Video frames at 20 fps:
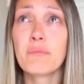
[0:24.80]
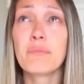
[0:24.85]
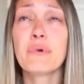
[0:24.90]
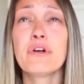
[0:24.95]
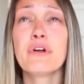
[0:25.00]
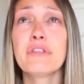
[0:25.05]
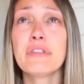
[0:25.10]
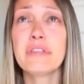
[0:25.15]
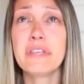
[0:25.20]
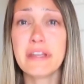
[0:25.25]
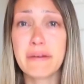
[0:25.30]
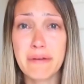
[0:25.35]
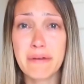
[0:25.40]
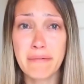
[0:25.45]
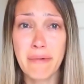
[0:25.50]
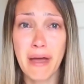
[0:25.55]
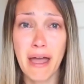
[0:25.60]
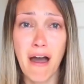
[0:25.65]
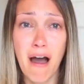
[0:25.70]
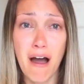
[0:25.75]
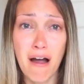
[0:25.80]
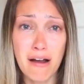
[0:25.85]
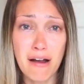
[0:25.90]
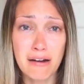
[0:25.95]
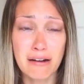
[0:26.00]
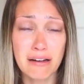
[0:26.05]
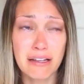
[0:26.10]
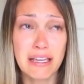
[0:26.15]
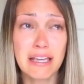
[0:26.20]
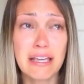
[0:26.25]
birthed him in my
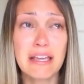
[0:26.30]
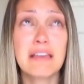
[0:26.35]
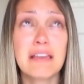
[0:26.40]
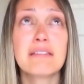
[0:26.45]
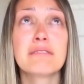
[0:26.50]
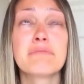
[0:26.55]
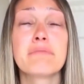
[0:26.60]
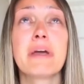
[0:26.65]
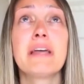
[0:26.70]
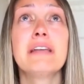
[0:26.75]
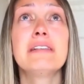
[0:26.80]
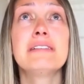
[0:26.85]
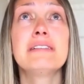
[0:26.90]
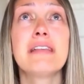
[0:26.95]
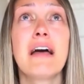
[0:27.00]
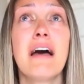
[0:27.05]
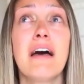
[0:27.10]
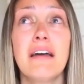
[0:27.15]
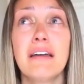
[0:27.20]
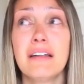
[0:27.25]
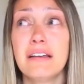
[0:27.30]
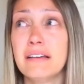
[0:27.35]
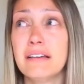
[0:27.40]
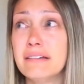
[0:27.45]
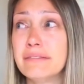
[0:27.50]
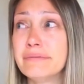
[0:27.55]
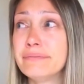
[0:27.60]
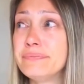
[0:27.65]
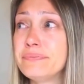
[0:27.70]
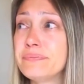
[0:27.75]
heart. He is my
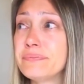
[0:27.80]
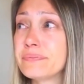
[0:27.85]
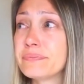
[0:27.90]
son.